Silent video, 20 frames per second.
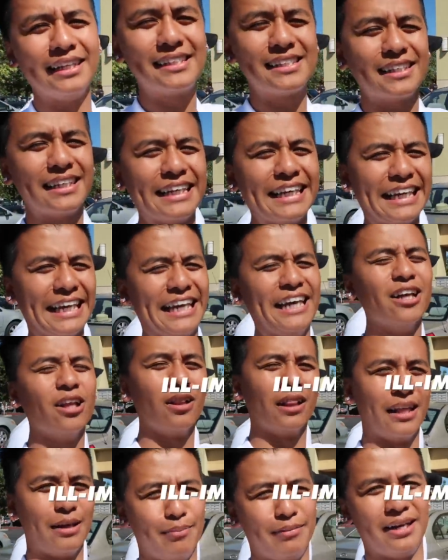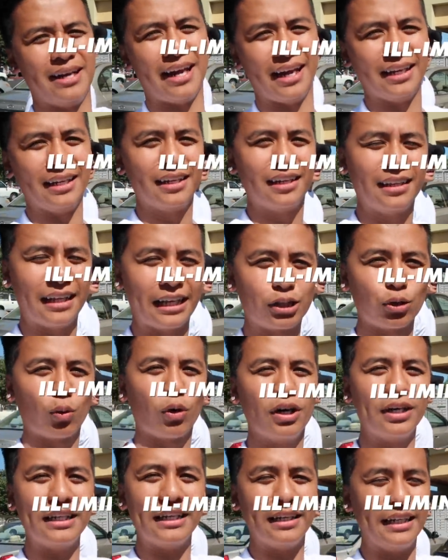It's eliminate. Like the
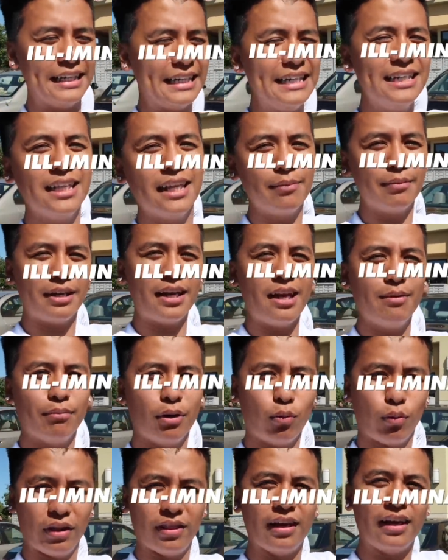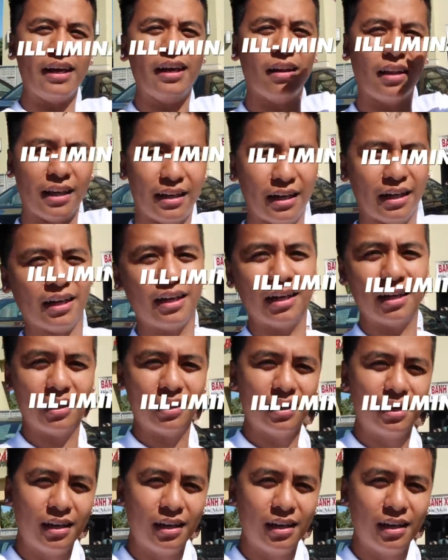word eliminate, but with an ill in it.